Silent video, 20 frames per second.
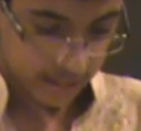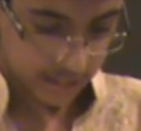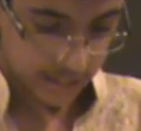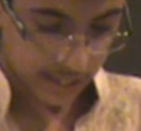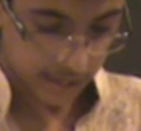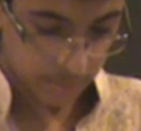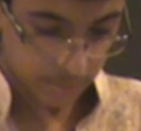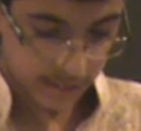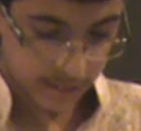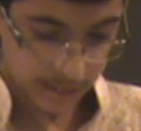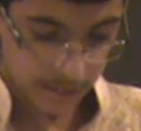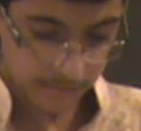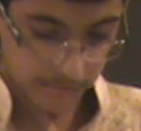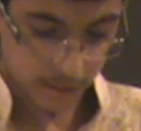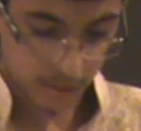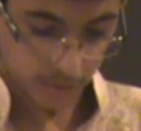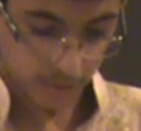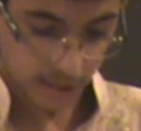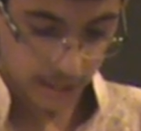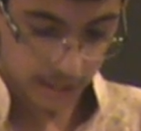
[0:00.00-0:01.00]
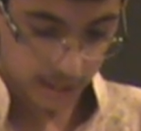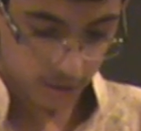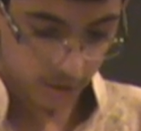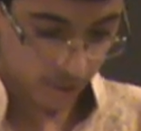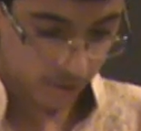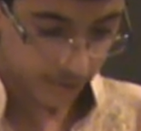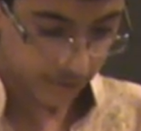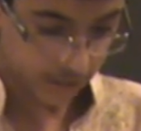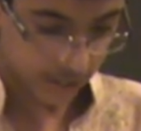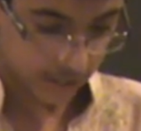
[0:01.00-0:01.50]
Their wisdom acquired
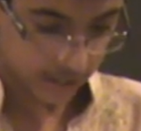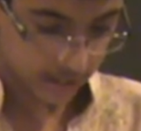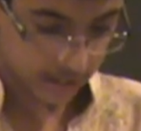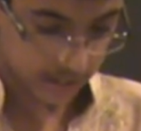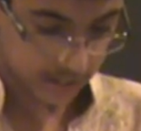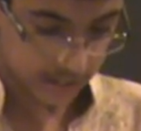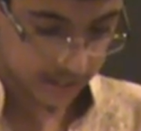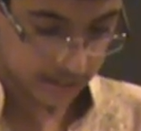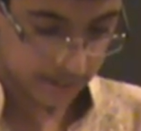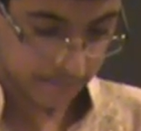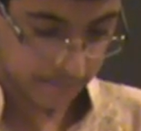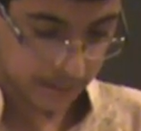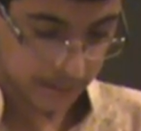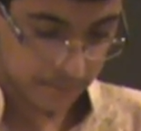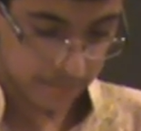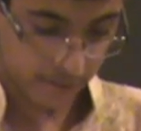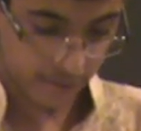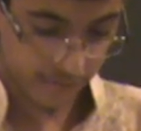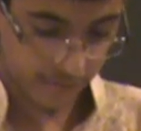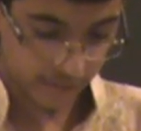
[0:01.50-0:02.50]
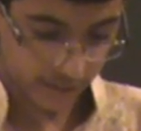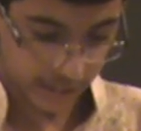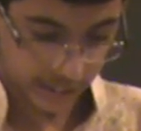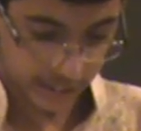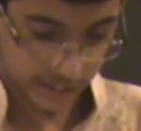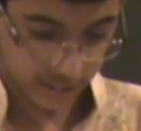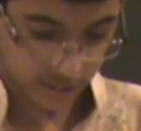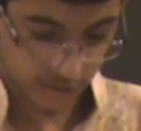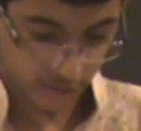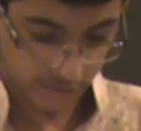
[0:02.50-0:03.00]
over years is the beam of
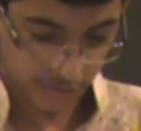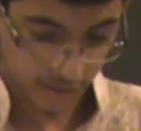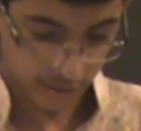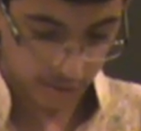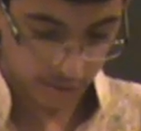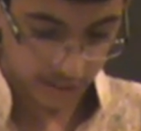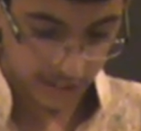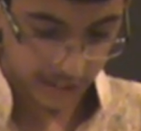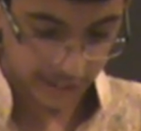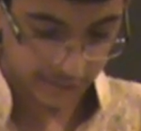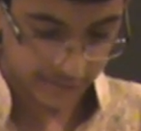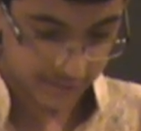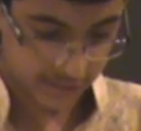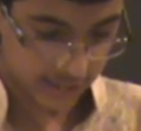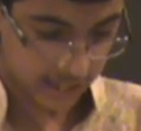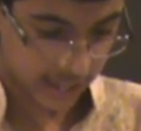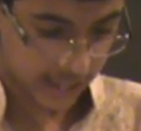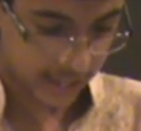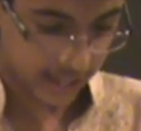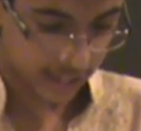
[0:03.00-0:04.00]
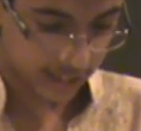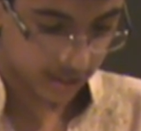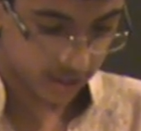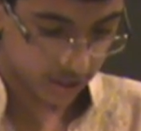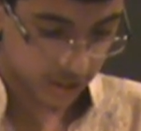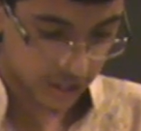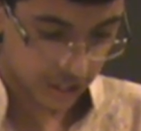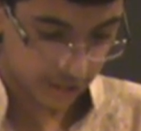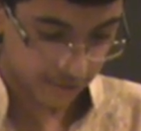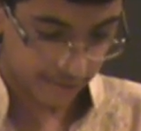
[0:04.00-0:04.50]
light of our lives, and I
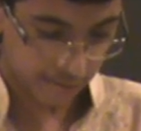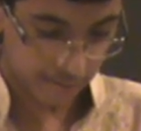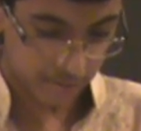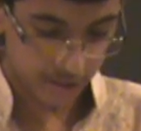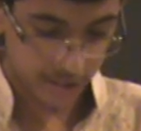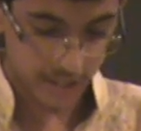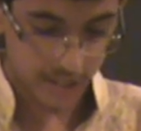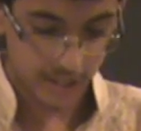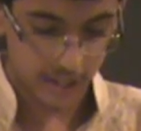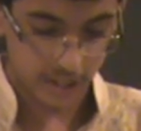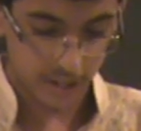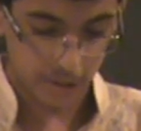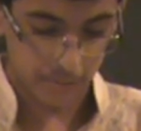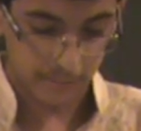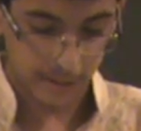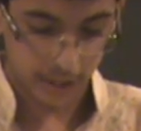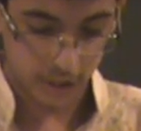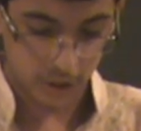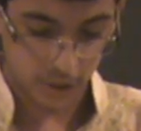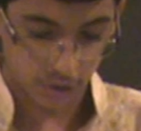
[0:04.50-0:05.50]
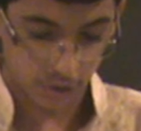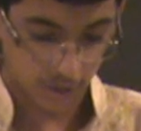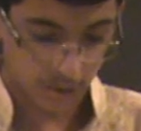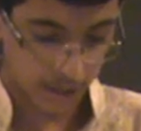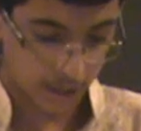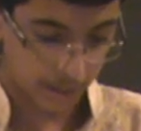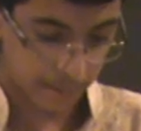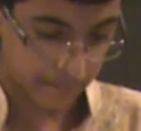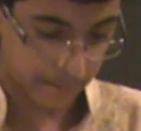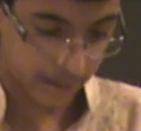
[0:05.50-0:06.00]
urge everyone here to make sure
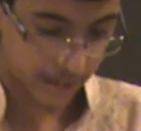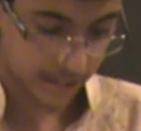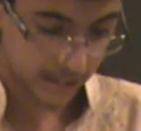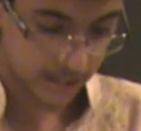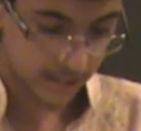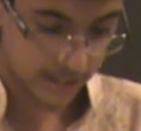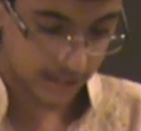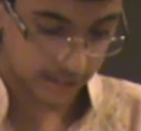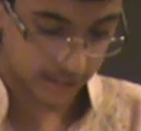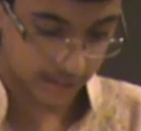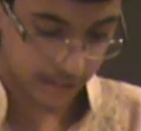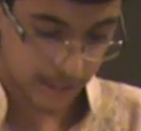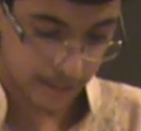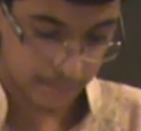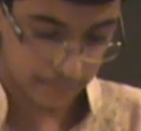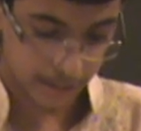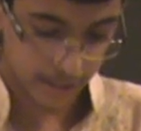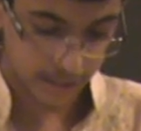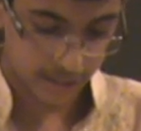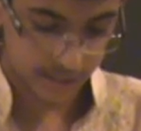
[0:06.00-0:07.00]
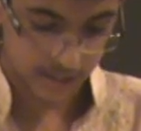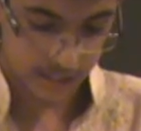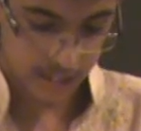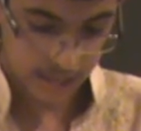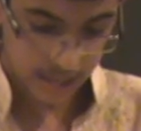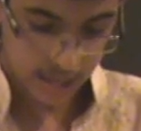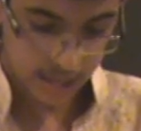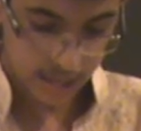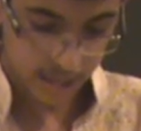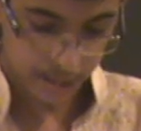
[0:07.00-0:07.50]
our parents and grandparents
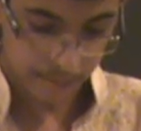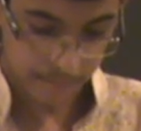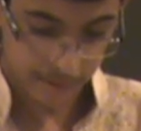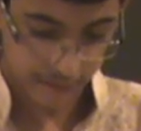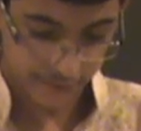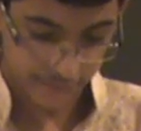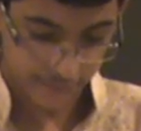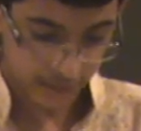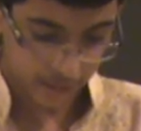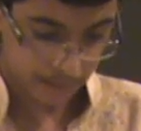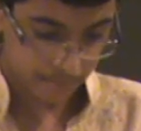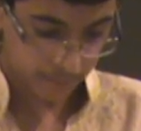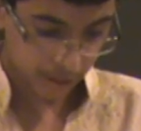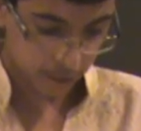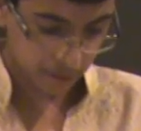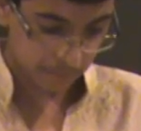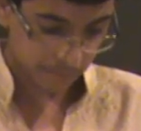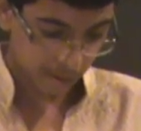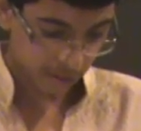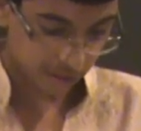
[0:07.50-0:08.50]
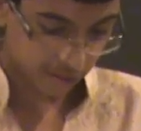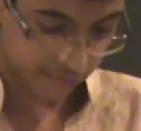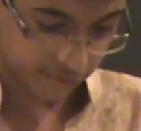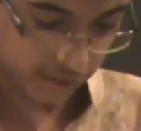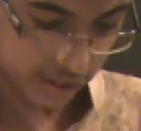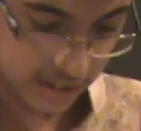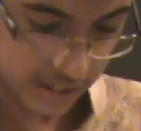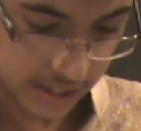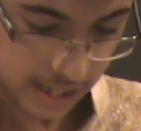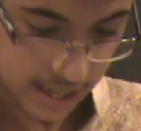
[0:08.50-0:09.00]
remain very much part of
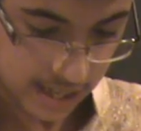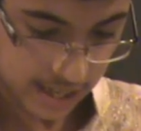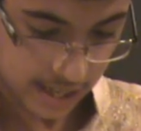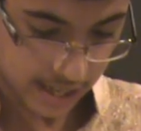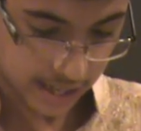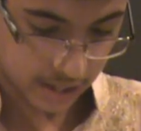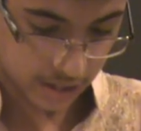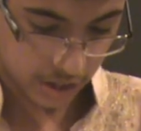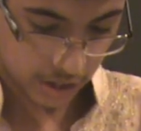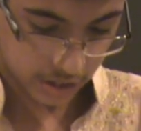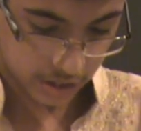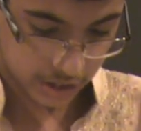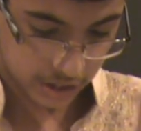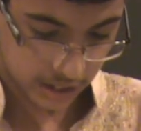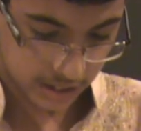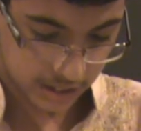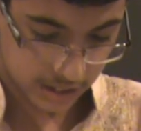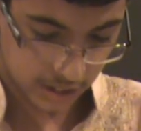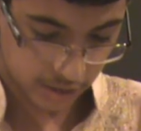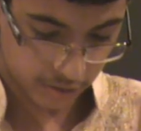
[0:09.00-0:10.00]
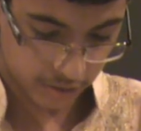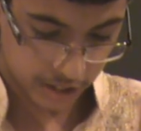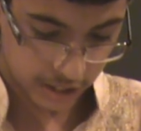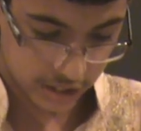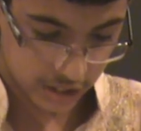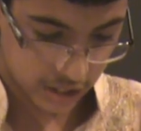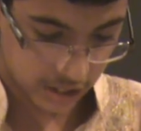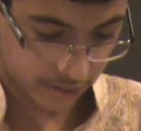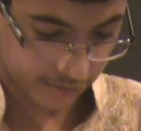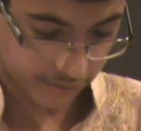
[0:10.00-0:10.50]
us and not just
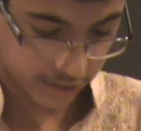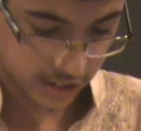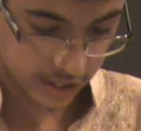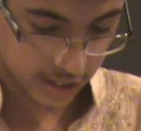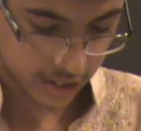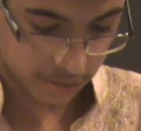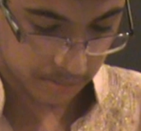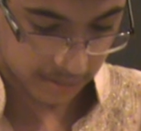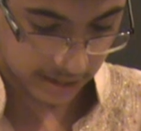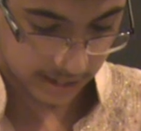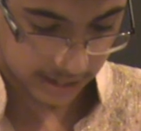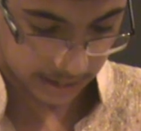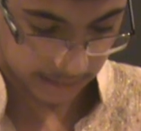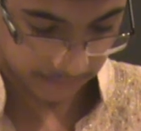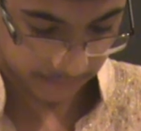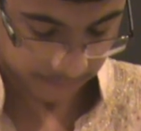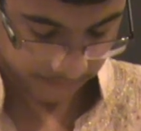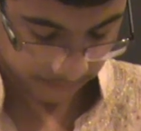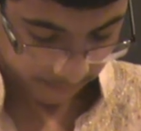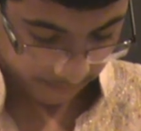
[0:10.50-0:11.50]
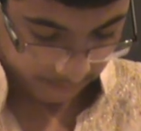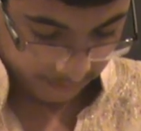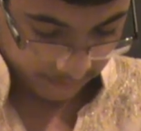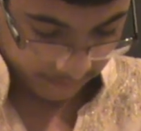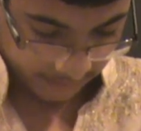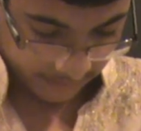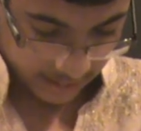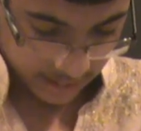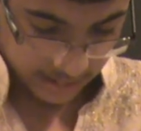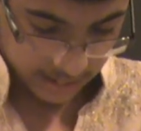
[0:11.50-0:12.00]
occasional visit to meet them.
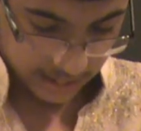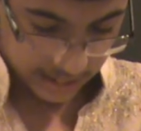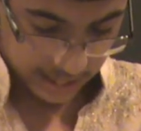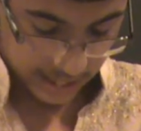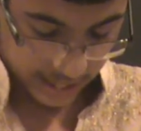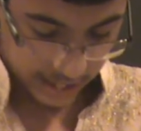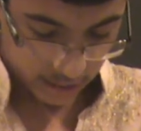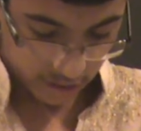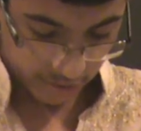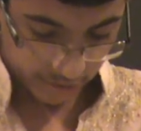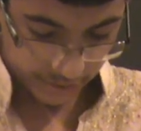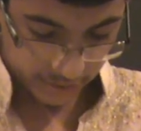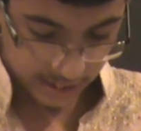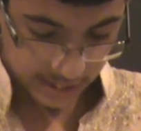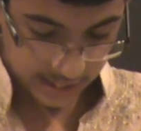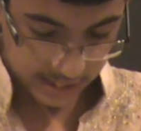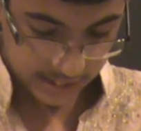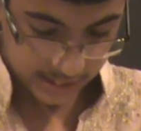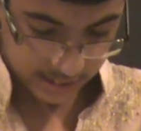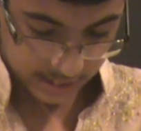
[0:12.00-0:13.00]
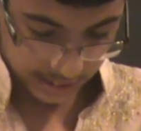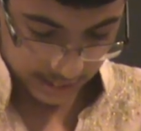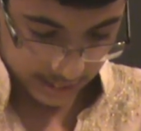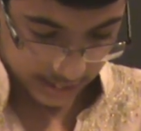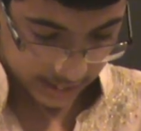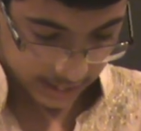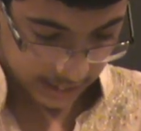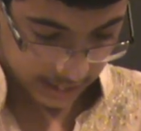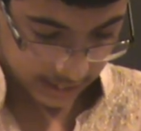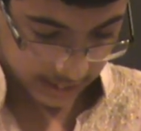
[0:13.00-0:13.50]
The light of East
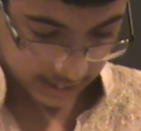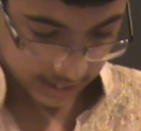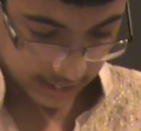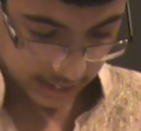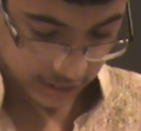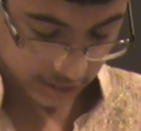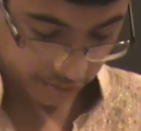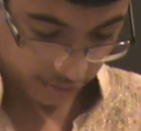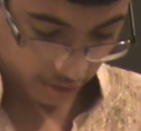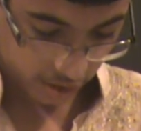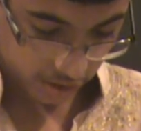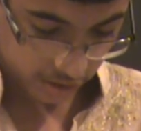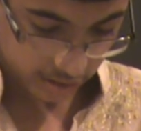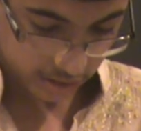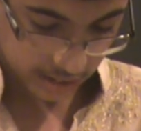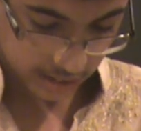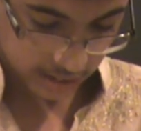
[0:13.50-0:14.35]
India has followed the